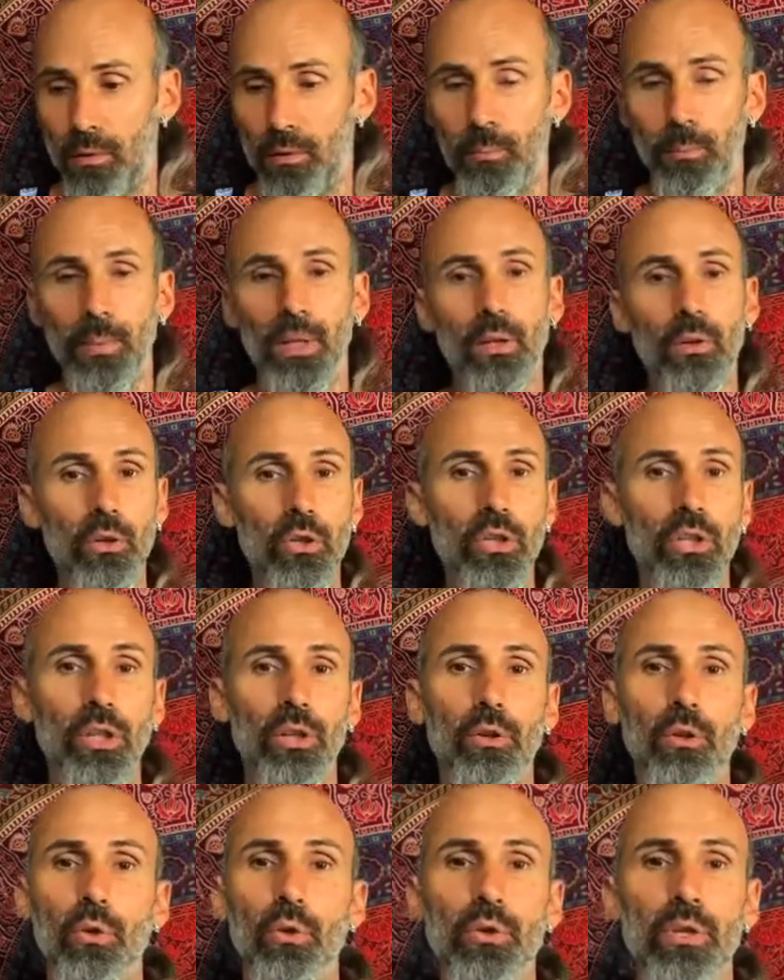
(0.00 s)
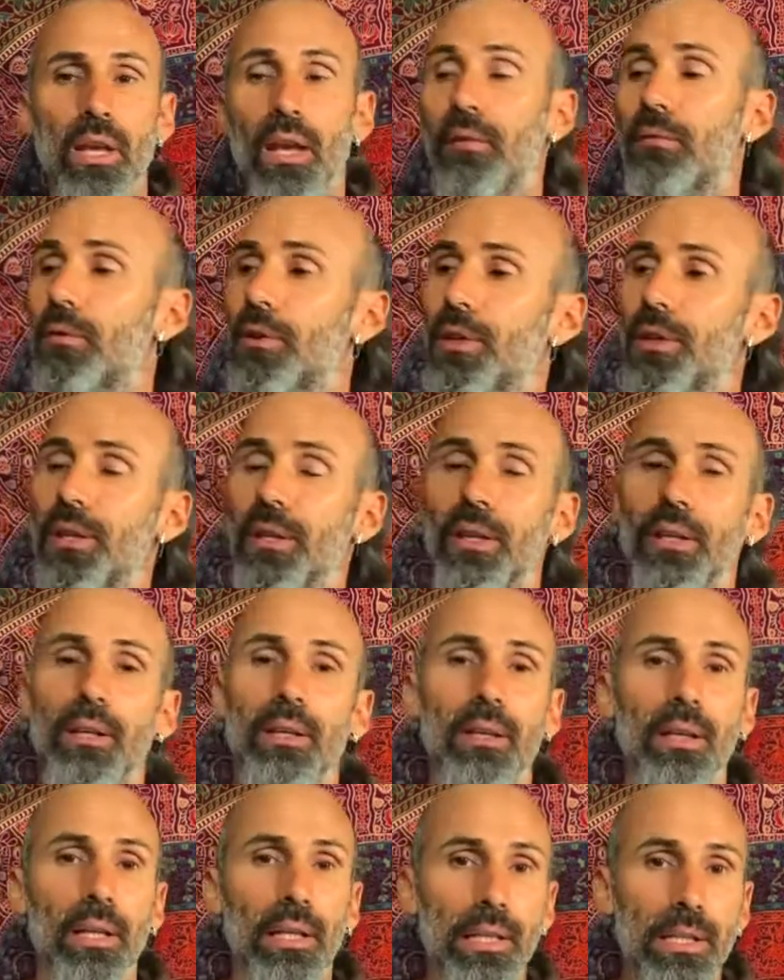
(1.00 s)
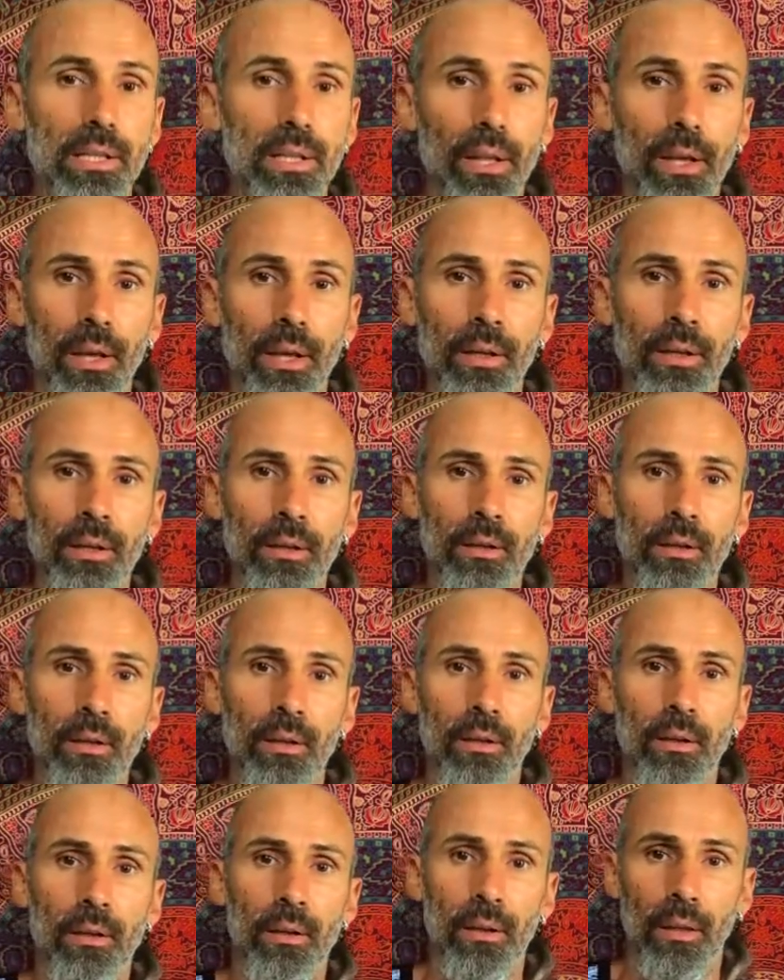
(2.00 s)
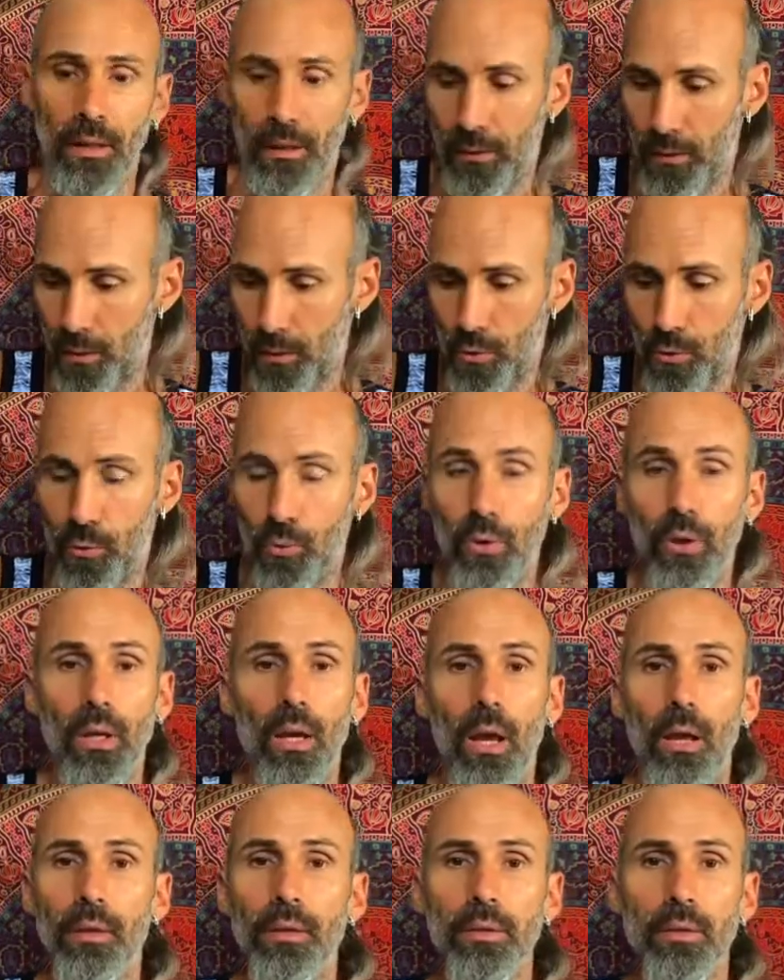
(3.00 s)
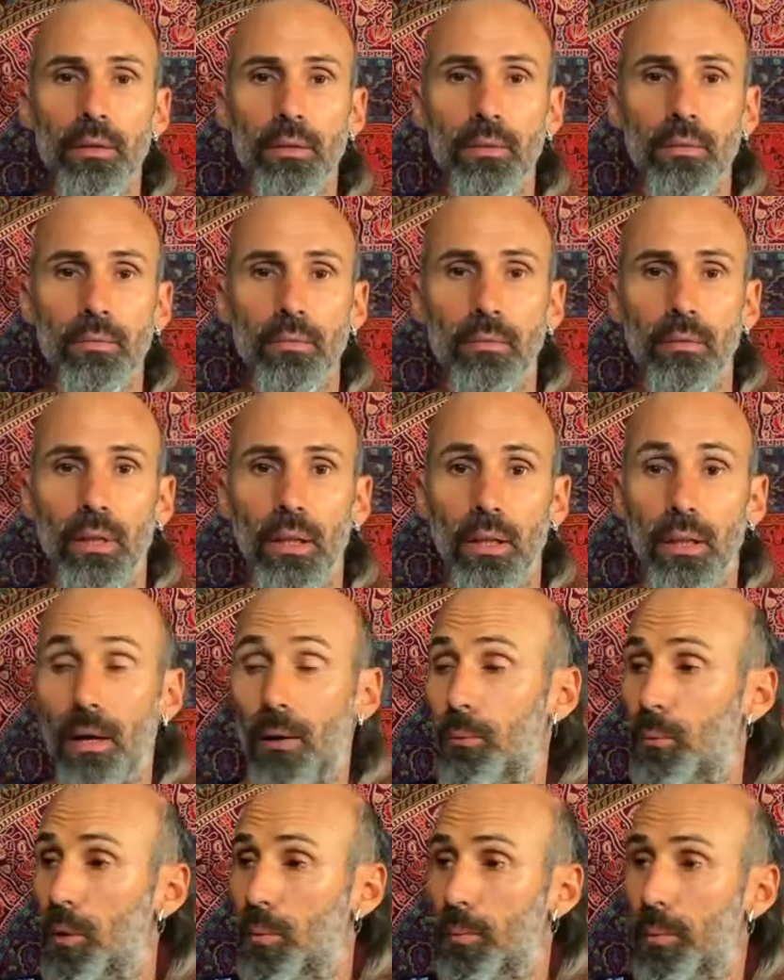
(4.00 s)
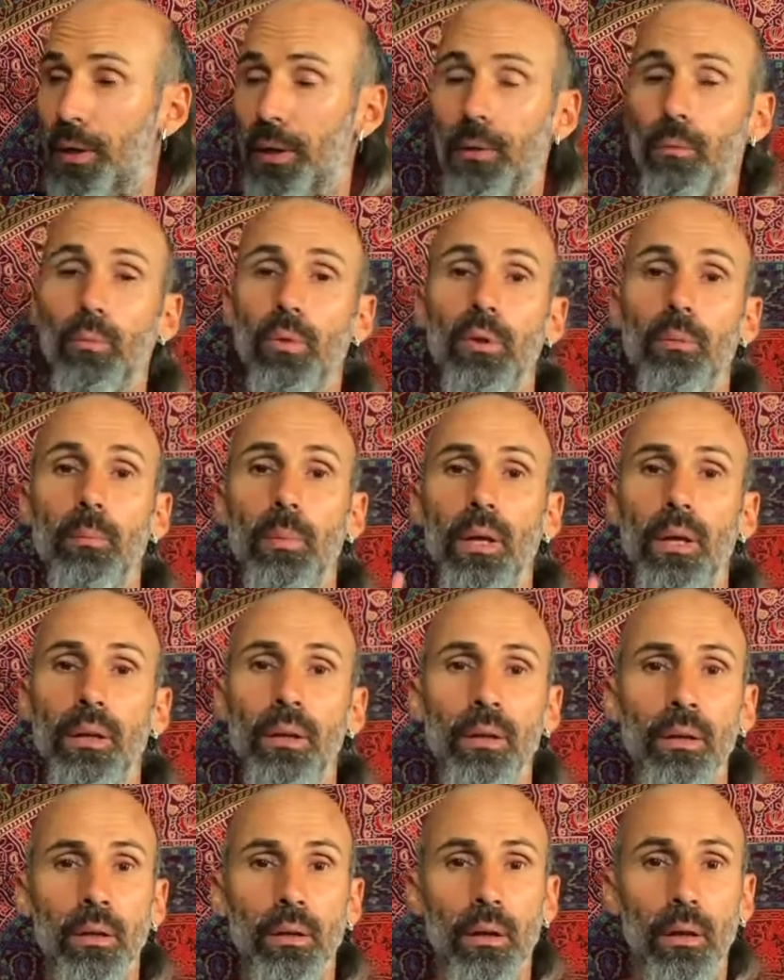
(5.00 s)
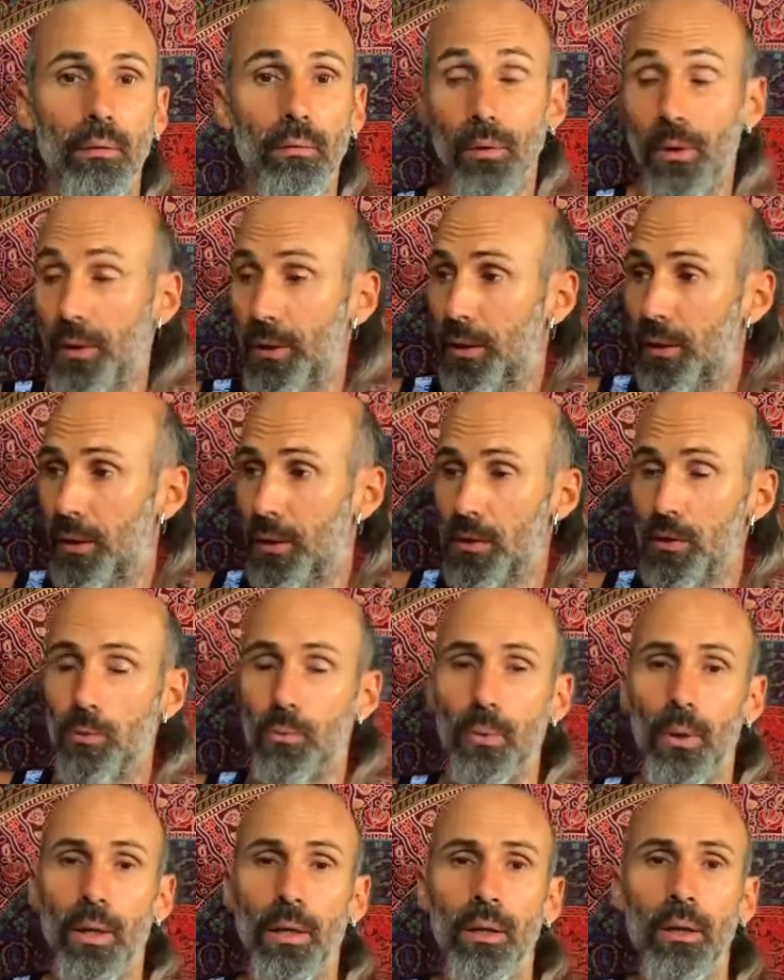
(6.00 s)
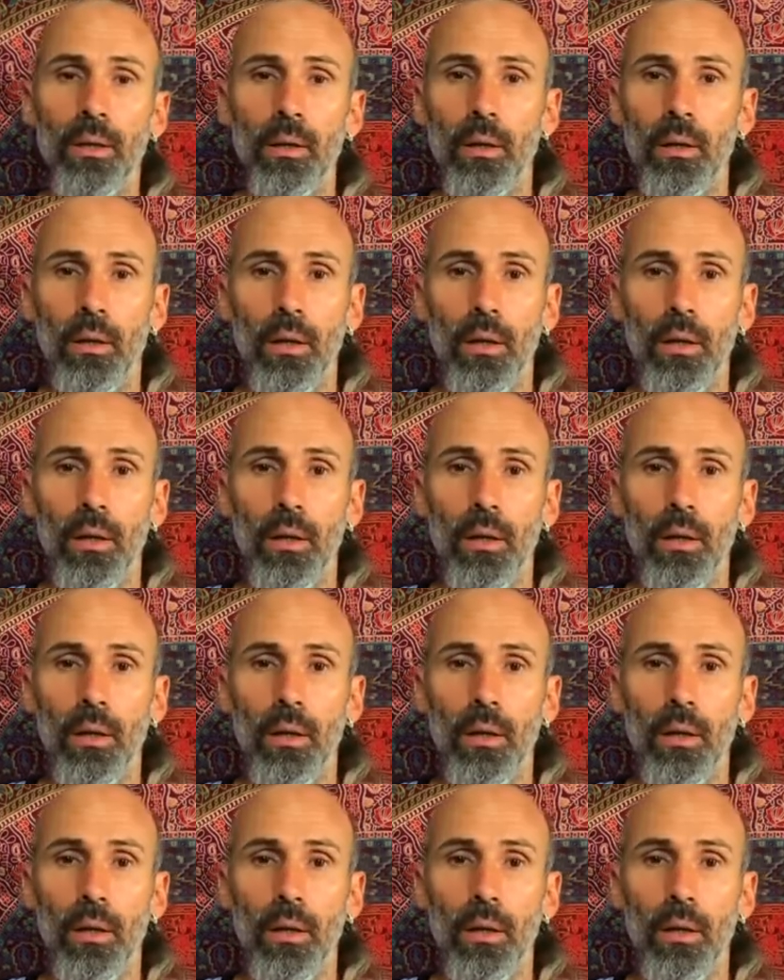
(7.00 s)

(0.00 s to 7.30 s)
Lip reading: because she knows everything is there in the suitcase that I will bring with me. Everything is ready.